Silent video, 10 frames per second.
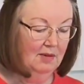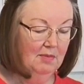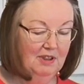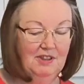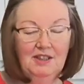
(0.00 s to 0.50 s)

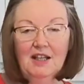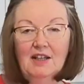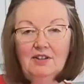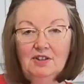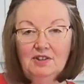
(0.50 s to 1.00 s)
But today
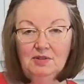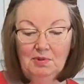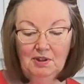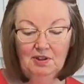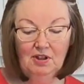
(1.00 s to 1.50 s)
I'm going to
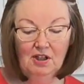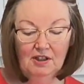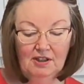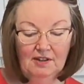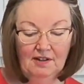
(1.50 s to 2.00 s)
put it
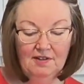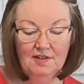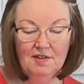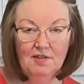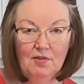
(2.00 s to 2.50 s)
all in
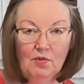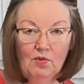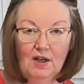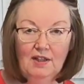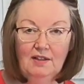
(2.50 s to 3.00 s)
this
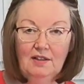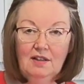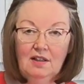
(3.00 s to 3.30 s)
one